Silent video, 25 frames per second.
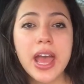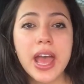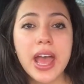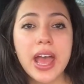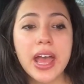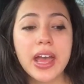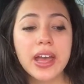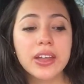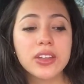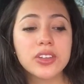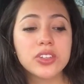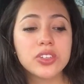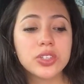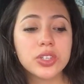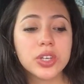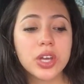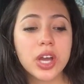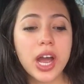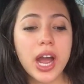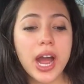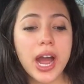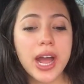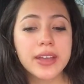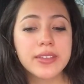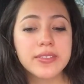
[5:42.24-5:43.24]
And
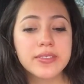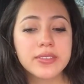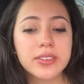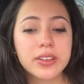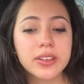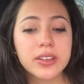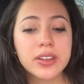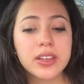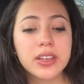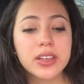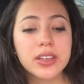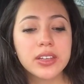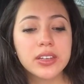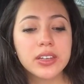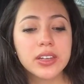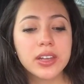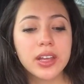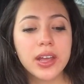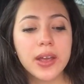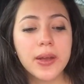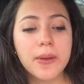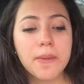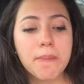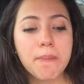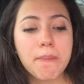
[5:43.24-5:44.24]
I studied,
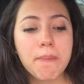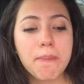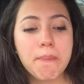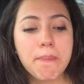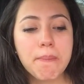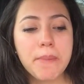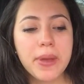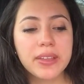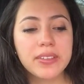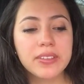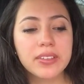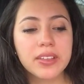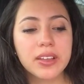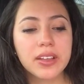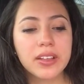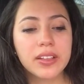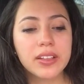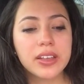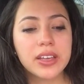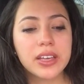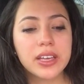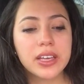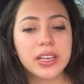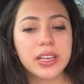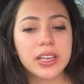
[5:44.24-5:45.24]

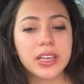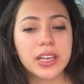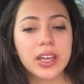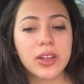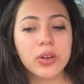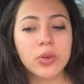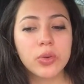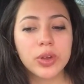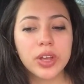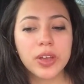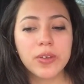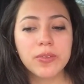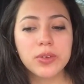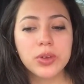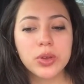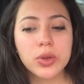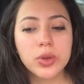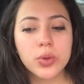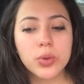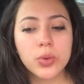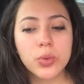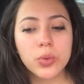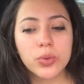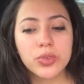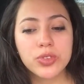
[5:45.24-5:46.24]
basically, it'll give
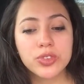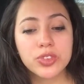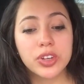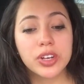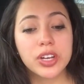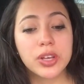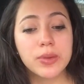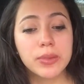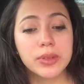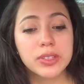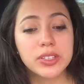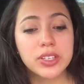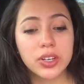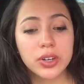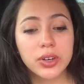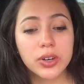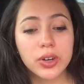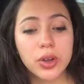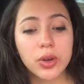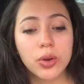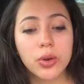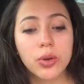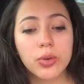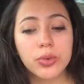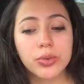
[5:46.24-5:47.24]
you study
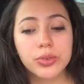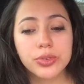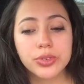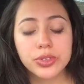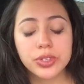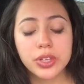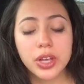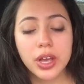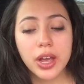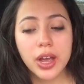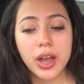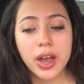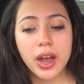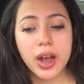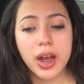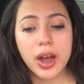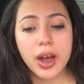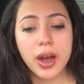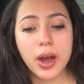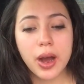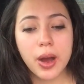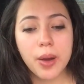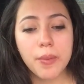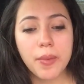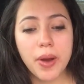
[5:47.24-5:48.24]
materials,
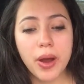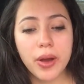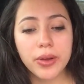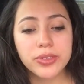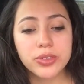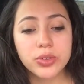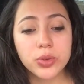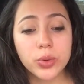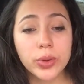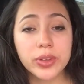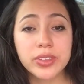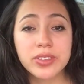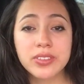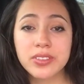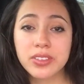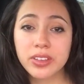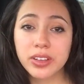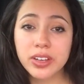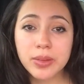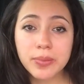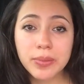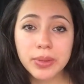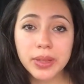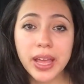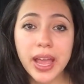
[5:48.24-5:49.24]
also a
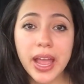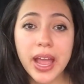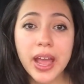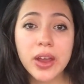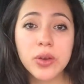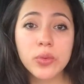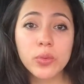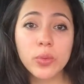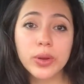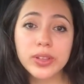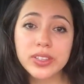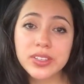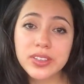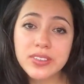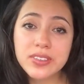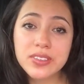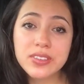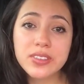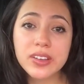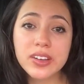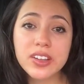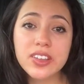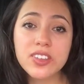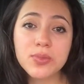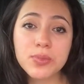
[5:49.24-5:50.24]
study plan, what to
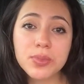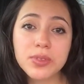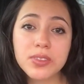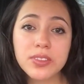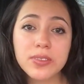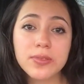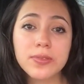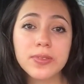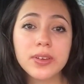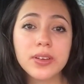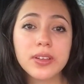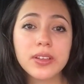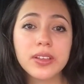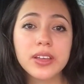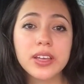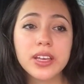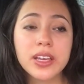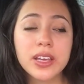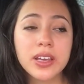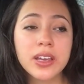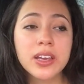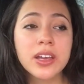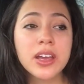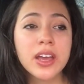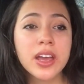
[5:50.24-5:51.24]
study
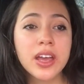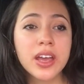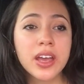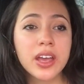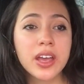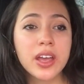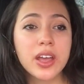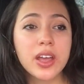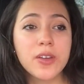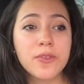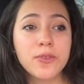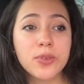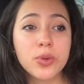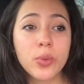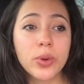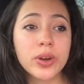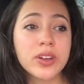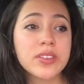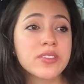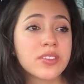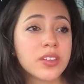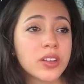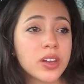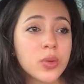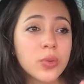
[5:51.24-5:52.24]
specifically. If you want
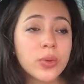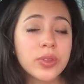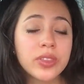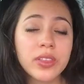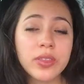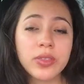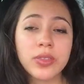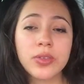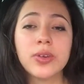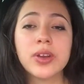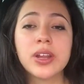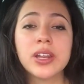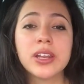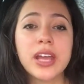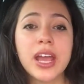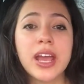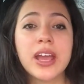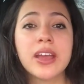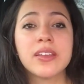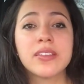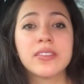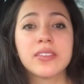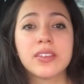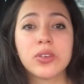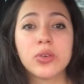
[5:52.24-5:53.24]
to study within 30
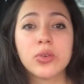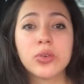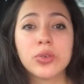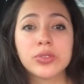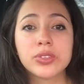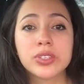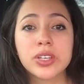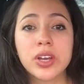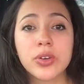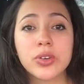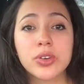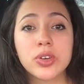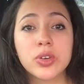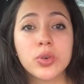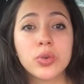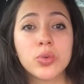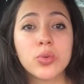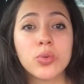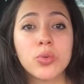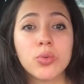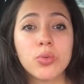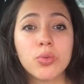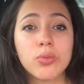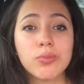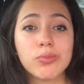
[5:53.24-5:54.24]
days, it'll tell
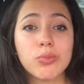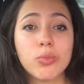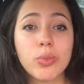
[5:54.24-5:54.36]
you